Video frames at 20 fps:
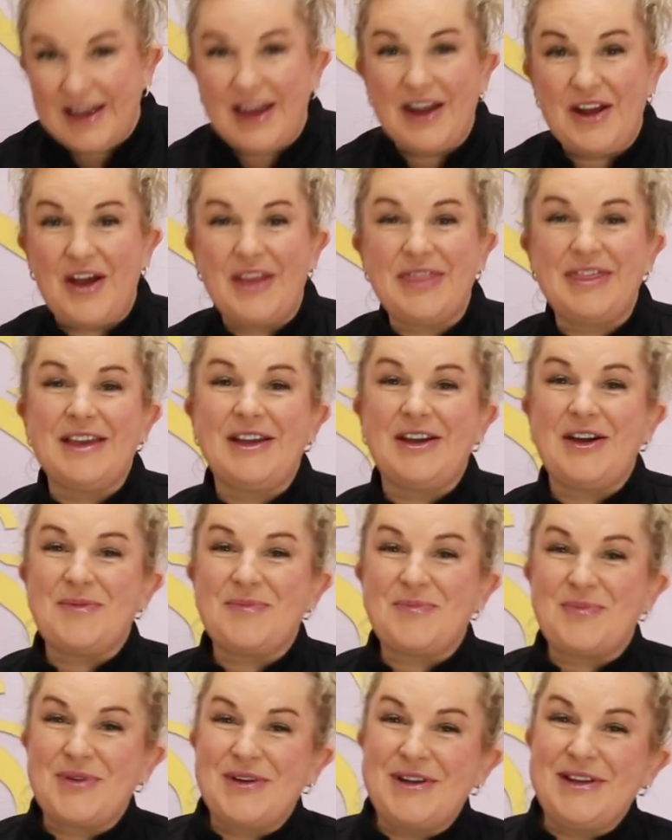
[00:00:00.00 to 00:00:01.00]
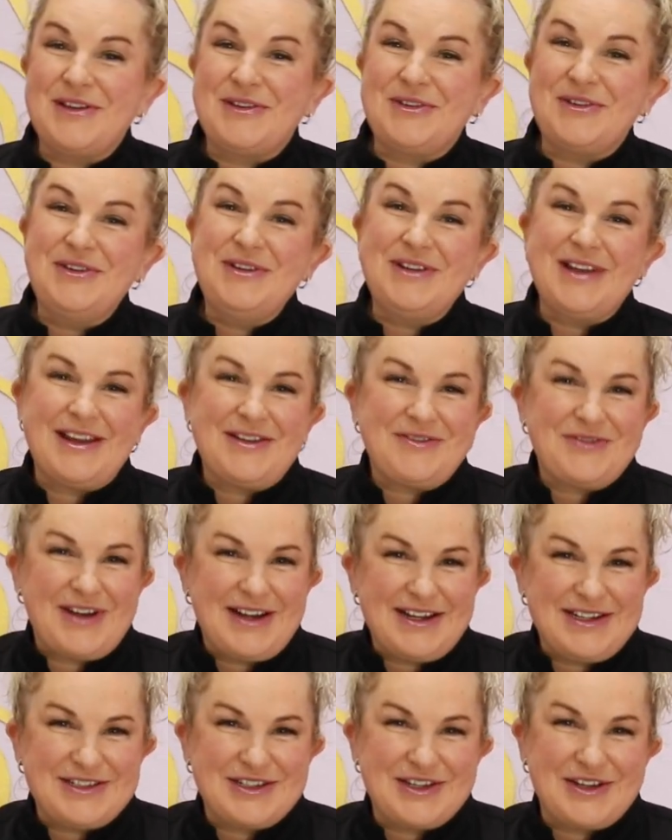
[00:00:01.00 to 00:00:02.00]
and I think I'm pretty good and
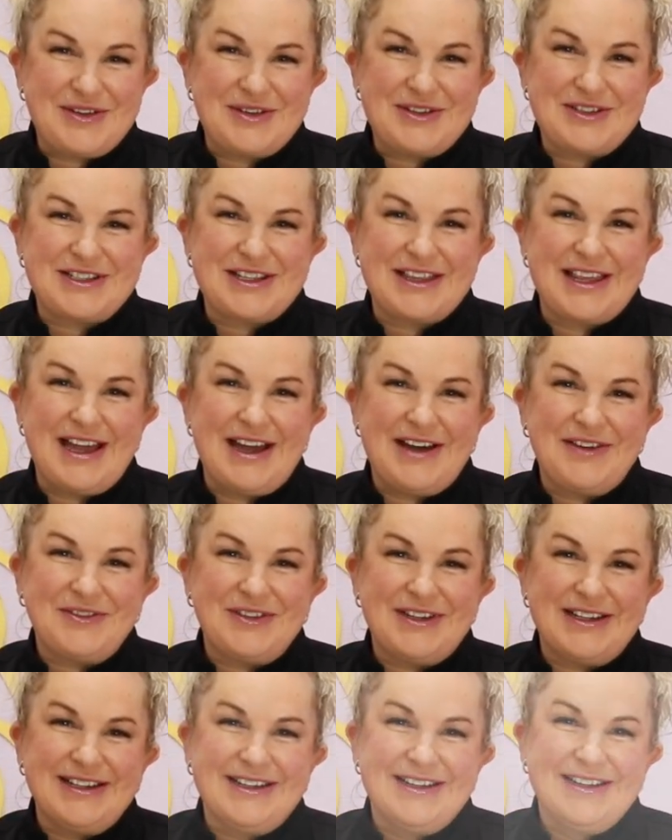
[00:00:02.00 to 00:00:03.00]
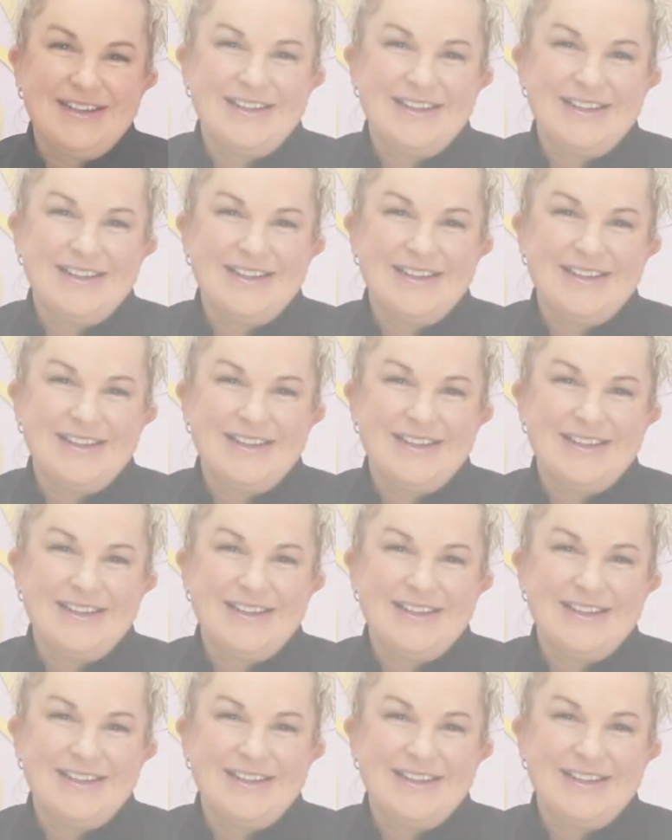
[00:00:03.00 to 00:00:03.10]
ready to go into the oven.